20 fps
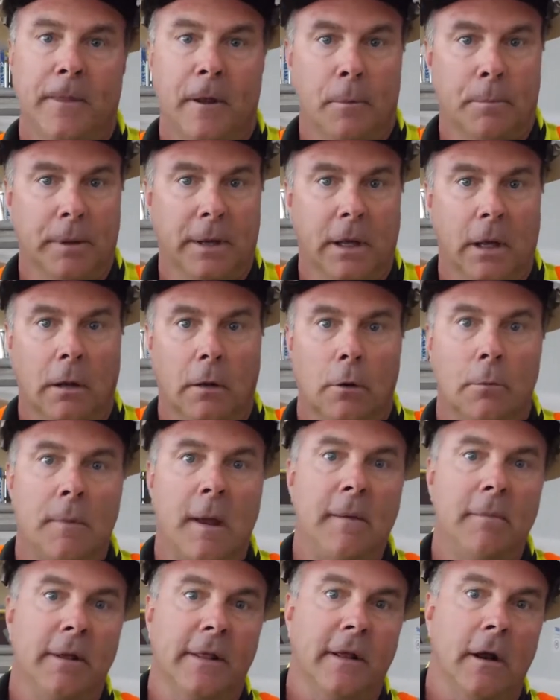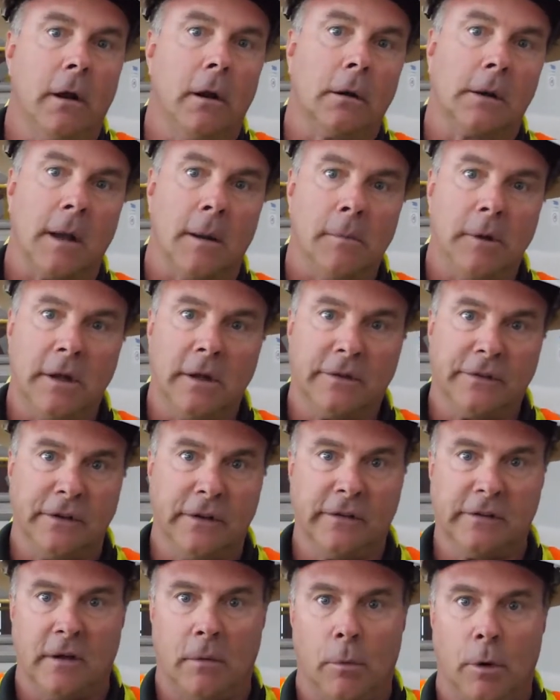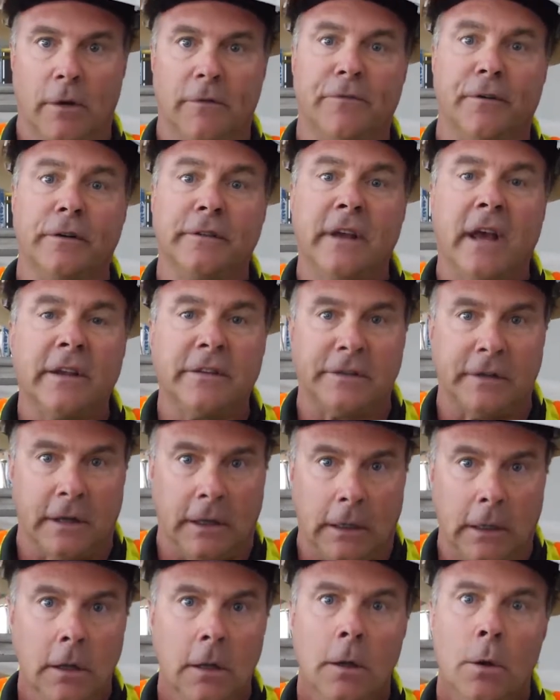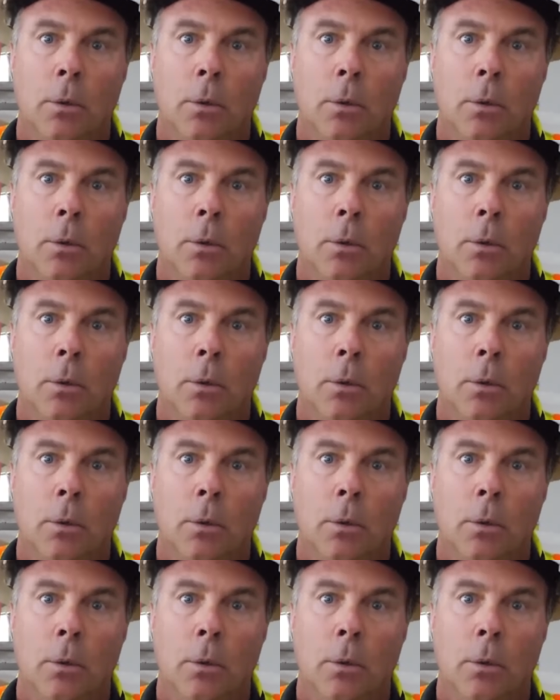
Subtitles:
bill, or maybe they're coming to see someone for testing.